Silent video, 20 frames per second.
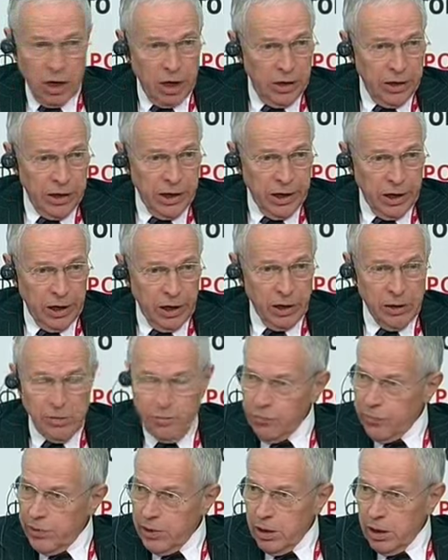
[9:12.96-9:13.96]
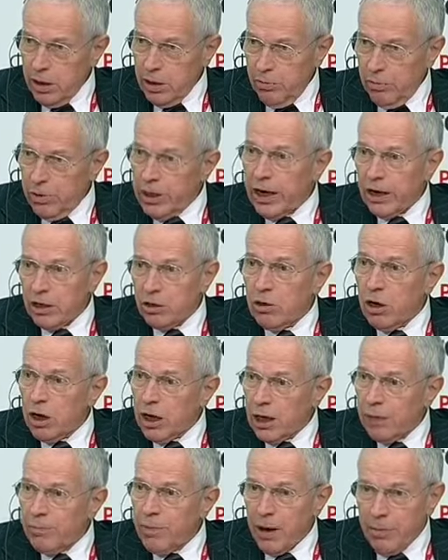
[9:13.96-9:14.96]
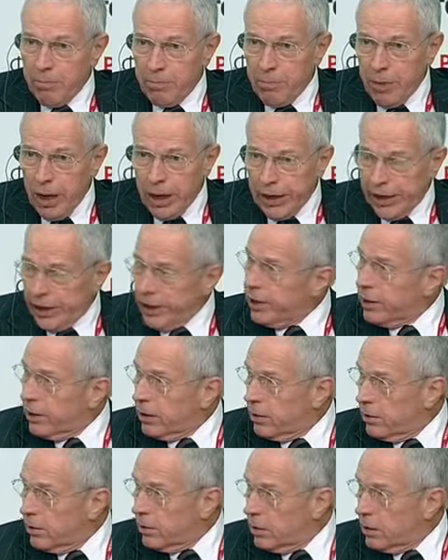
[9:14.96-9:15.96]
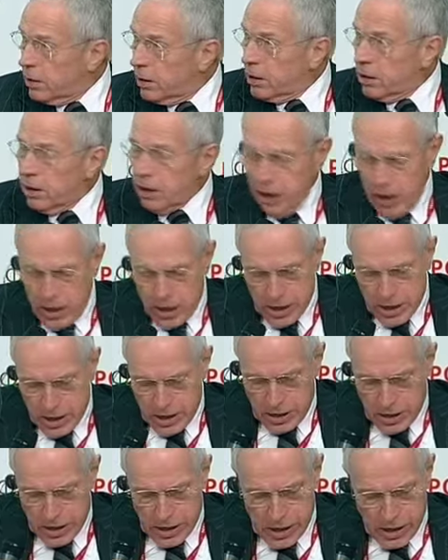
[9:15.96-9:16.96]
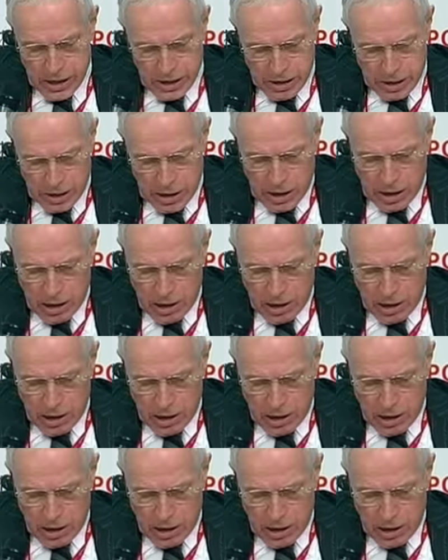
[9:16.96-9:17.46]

on here. We're not talking about money. And